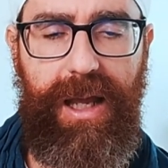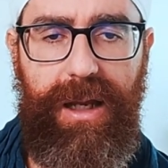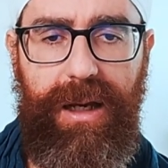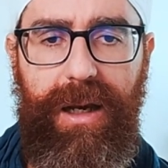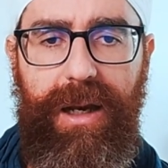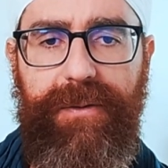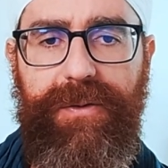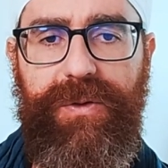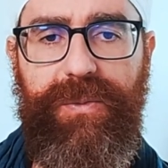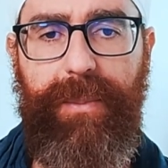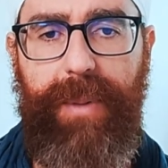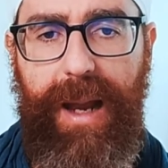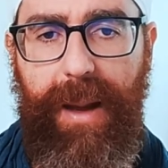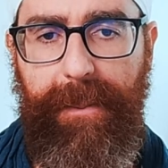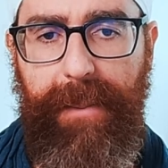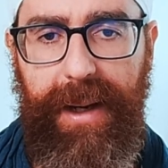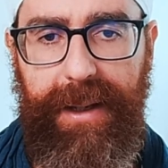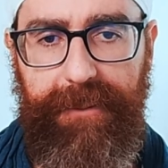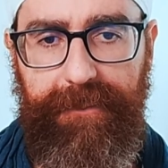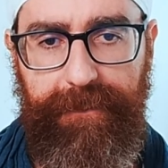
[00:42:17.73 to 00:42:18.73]
lives
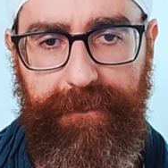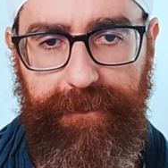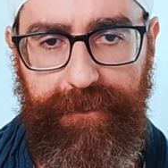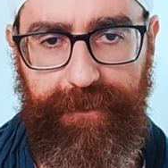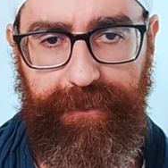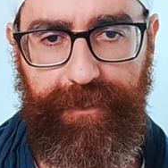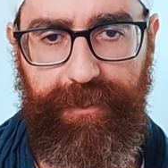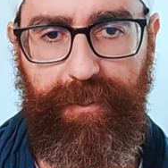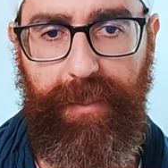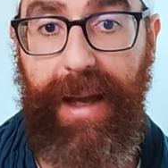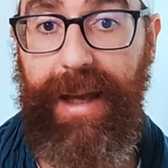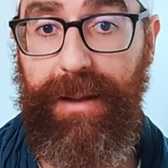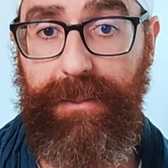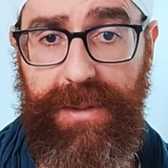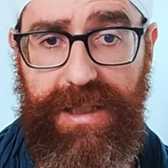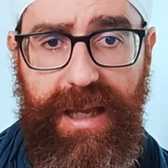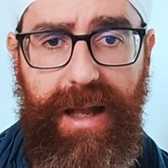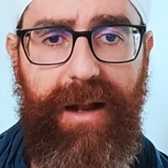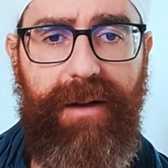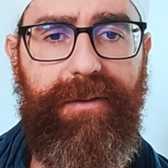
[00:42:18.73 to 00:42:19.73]
Brahman by
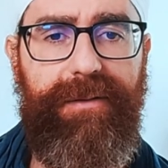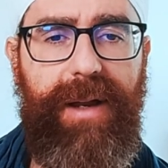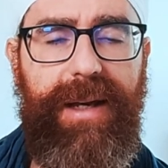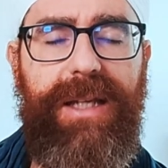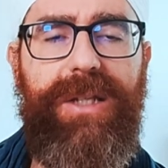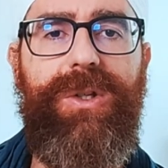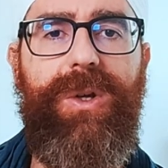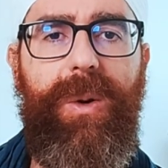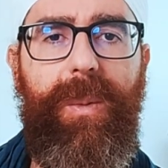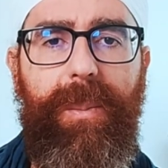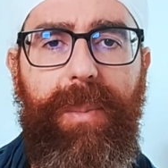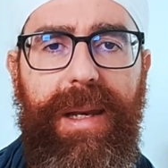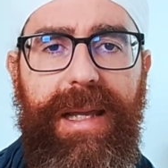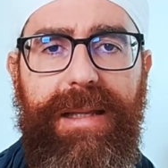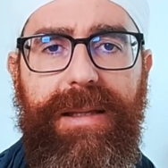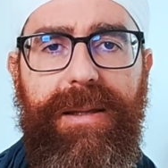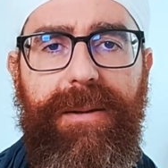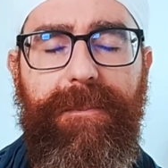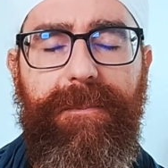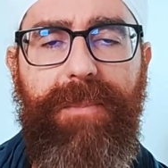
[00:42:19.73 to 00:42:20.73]
himself, and it's
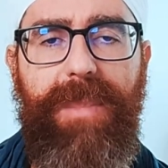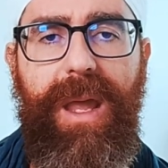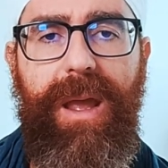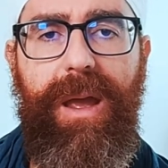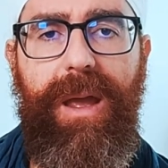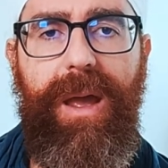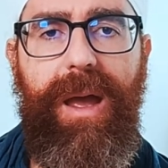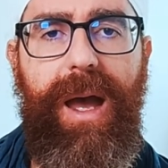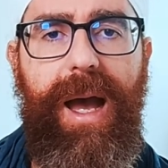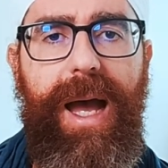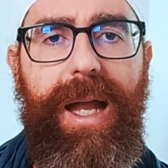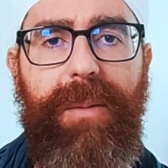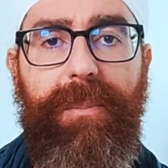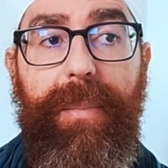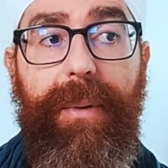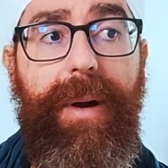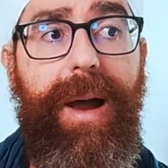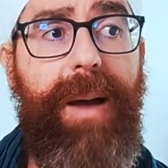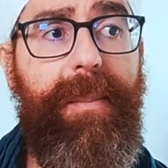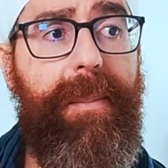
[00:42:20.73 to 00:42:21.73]
complete. And
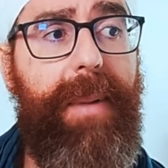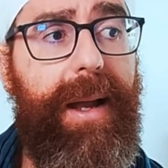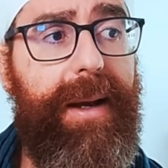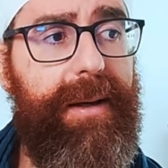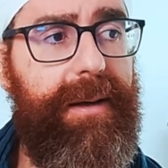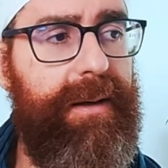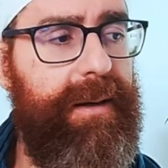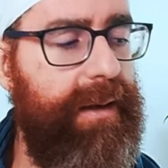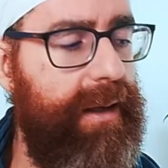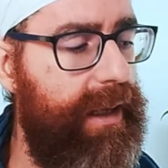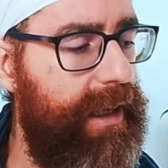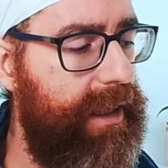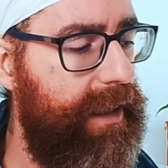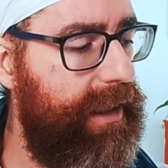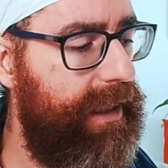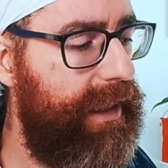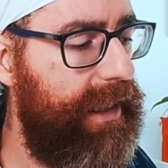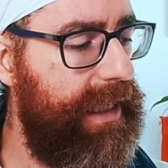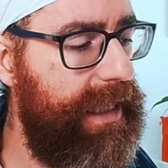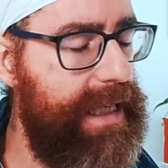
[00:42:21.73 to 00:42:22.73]
Brahman
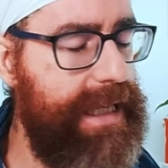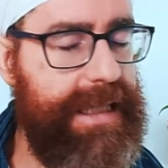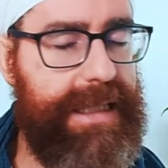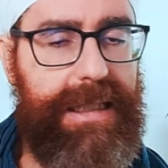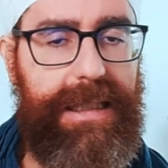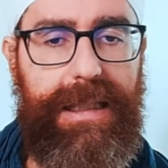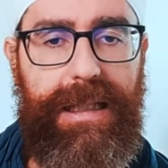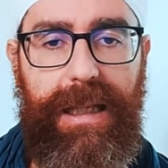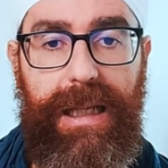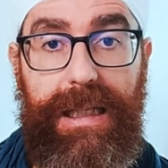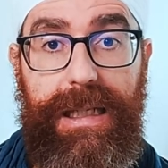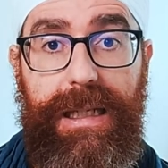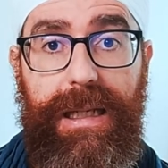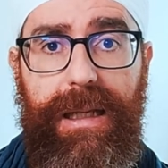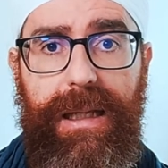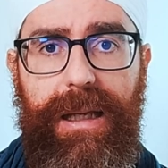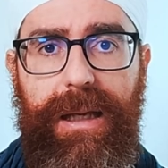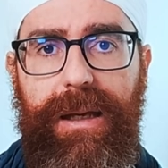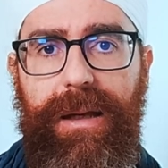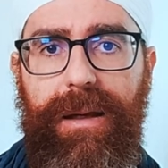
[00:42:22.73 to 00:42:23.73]
is,
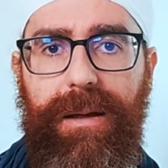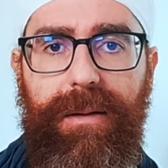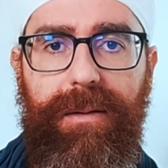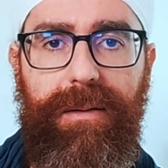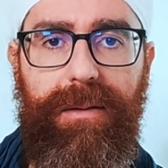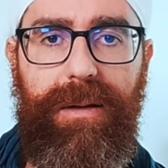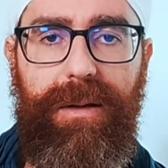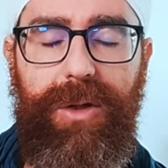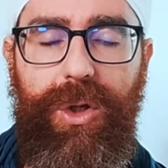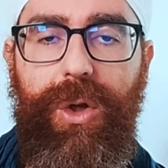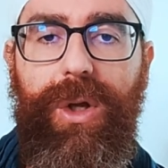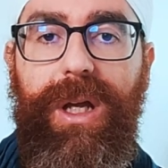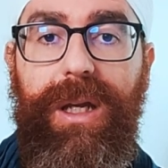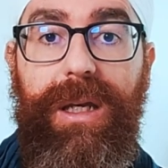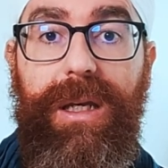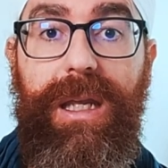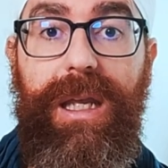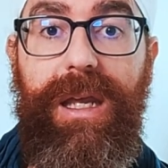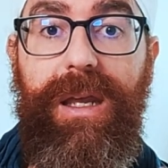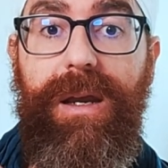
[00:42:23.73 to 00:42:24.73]
you can
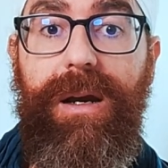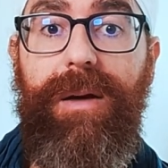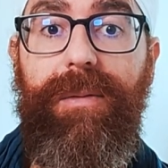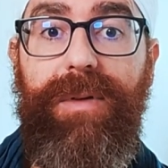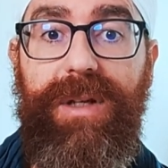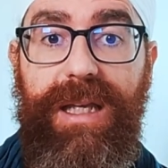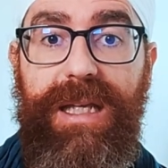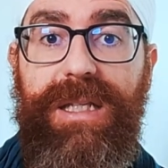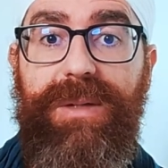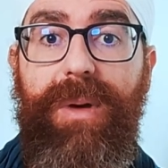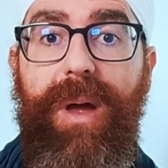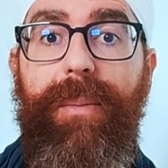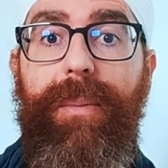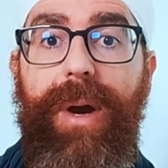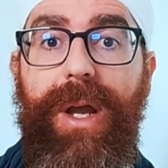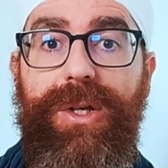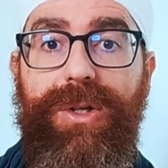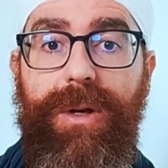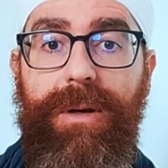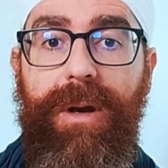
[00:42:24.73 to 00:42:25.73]
hear his
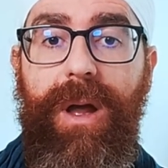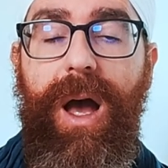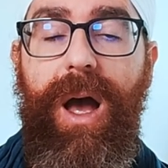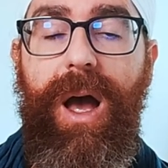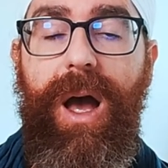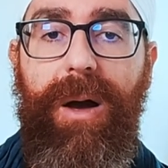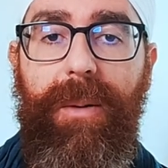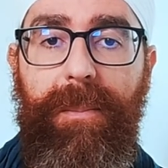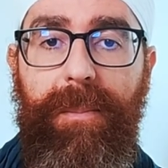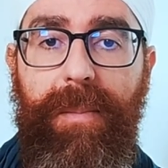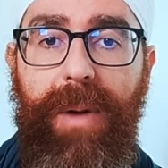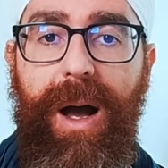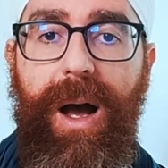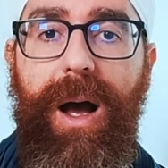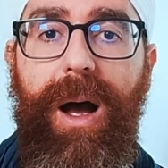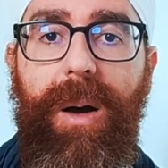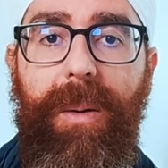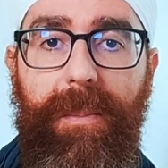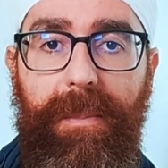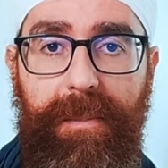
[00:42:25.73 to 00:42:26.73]
vibration,
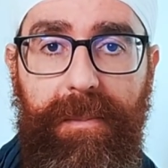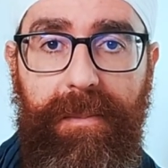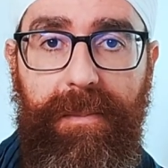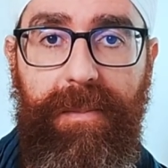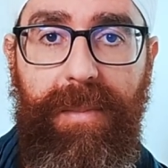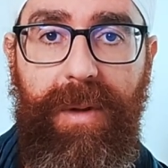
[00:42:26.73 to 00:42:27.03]
aham.